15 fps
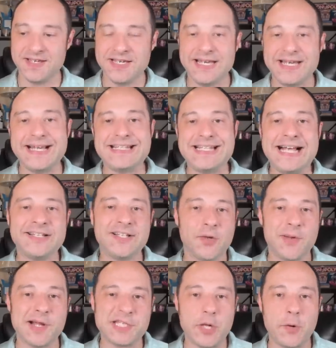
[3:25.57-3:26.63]
Uh, Tyler
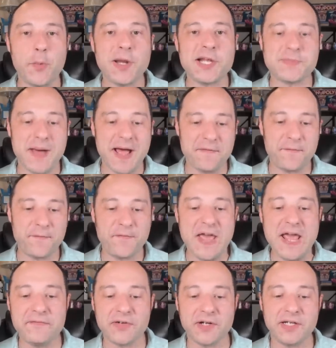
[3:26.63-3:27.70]
wants to know what is my
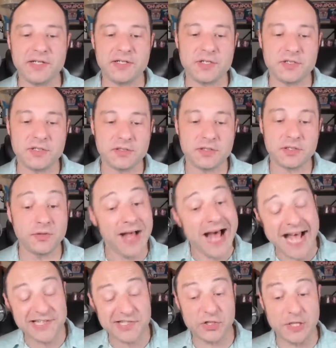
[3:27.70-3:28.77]
favorite
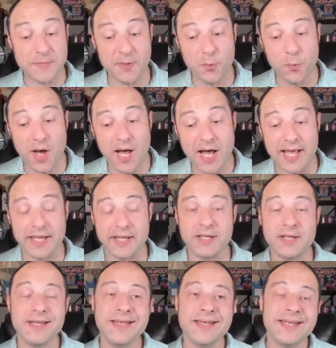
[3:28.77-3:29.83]
class to ship and why?
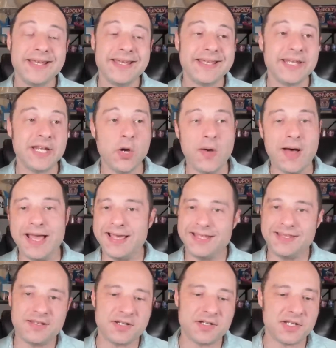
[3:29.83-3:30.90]
You know, I,
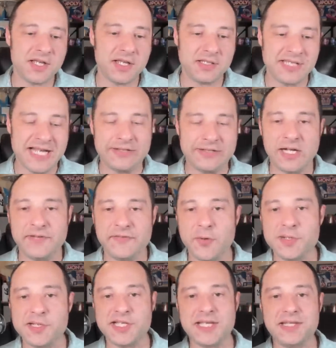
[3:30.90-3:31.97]
there, Tyler, I've
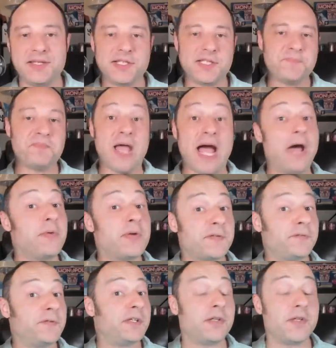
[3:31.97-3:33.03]
always said this. I always
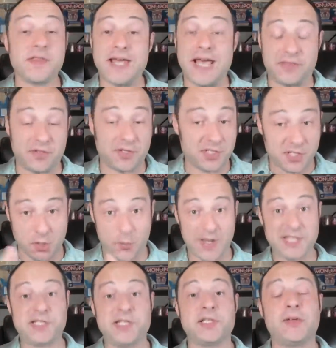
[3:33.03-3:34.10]
feel that there's the
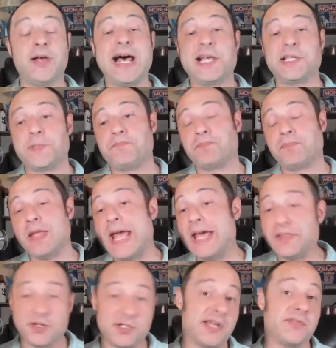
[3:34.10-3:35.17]
Oasis class
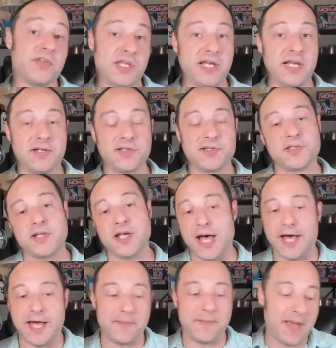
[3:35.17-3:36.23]
and there's everything else.
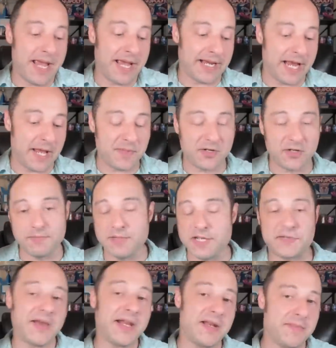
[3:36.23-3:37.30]
Um, and I'd be remiss
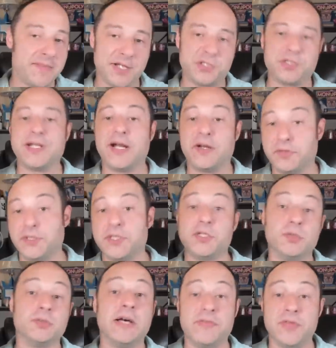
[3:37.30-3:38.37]
if I didn't mention that I really do
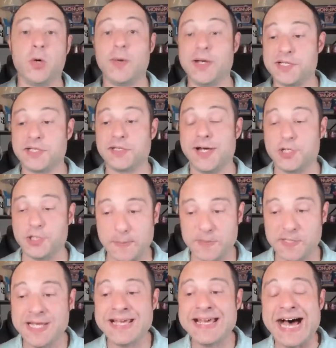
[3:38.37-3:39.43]
love the Oasis class ships.
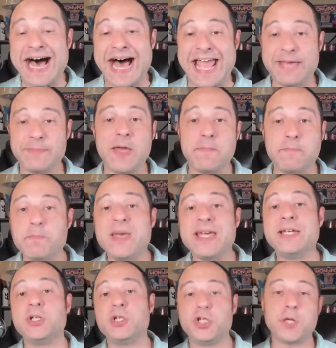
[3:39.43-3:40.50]
I am a
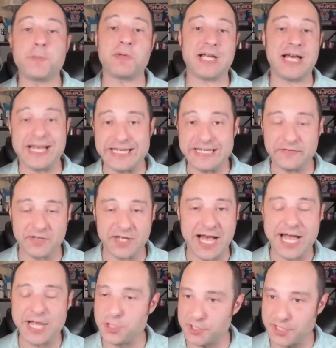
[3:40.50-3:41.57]
big ship kind of
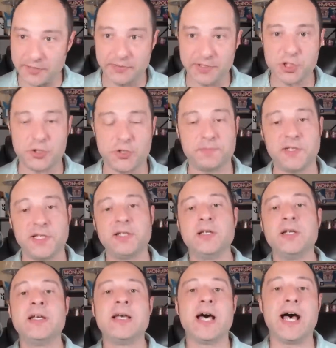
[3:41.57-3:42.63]
guy, just like Rich Triplet.
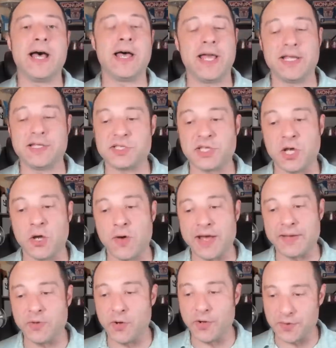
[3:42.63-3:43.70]
Uh, and so
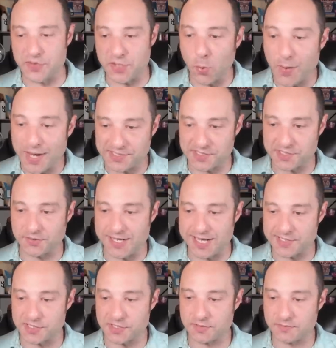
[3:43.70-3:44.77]
I'm going with the Oasis
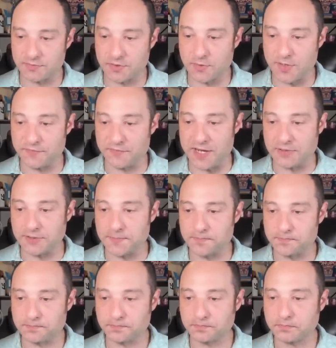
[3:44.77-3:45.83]
class, quite frankly.
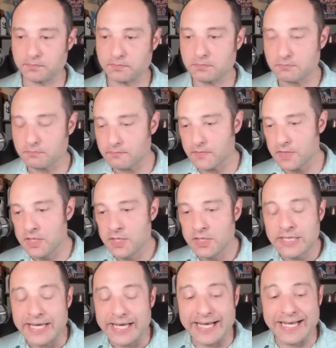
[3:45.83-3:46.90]

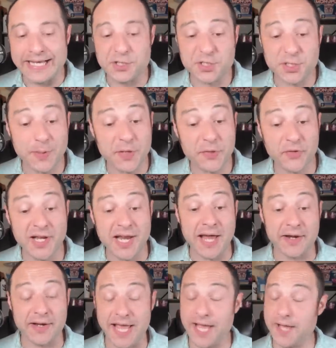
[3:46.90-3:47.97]
Uh, just a quick
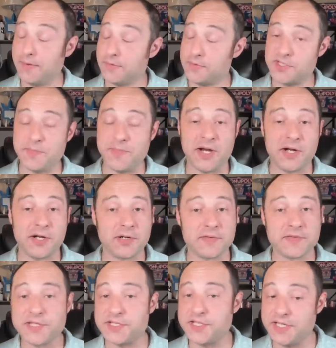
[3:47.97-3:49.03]
three-nighter. Yeah, it was the Mariner of
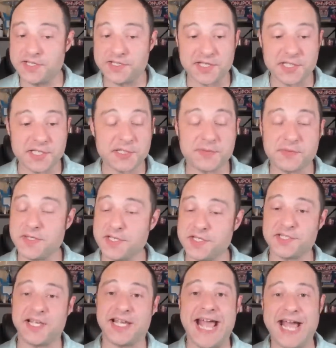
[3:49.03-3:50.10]
the Seas. This is this is
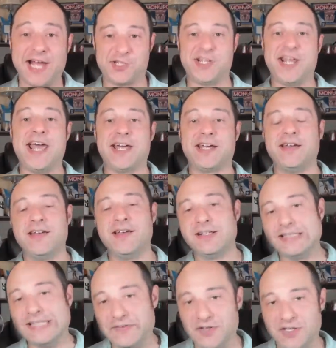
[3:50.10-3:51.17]
like hashtag
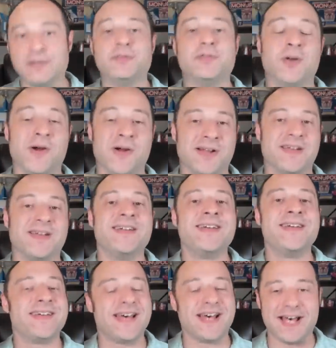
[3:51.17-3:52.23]
living in Florida.
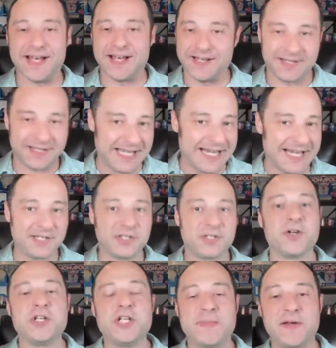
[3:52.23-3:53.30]
Uh, get on the
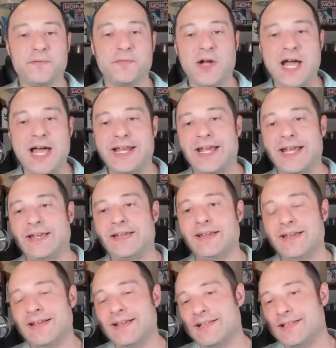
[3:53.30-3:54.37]
cruise ship on Friday,
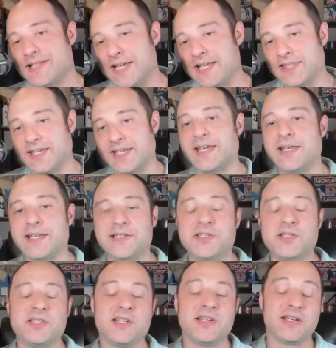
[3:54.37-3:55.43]
take the
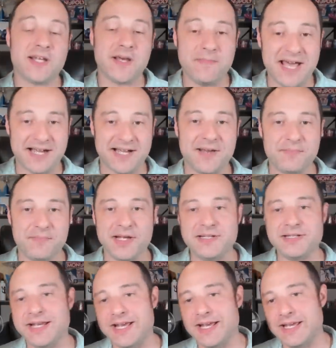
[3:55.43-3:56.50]
kids, come back on
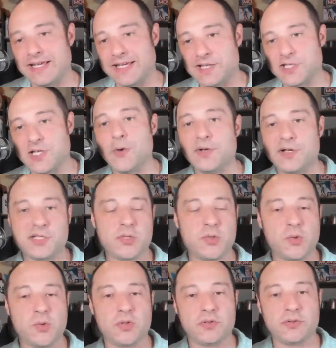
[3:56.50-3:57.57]
Monday. Kids go into
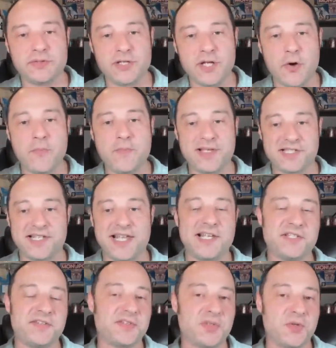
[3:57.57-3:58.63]
school, no missed
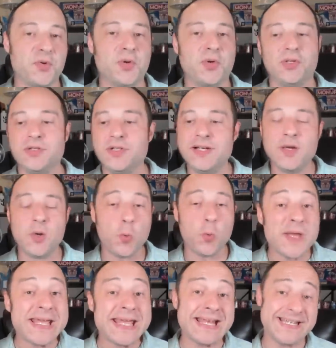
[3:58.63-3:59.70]
days of school.
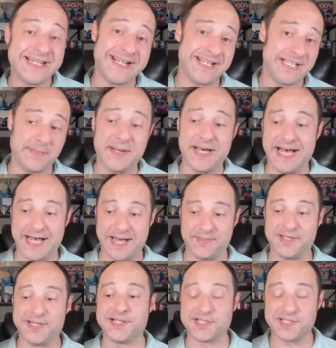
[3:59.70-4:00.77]
Weekending in the
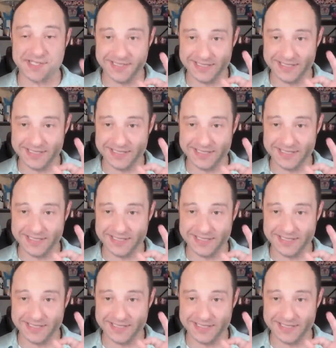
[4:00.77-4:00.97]
Bahamas.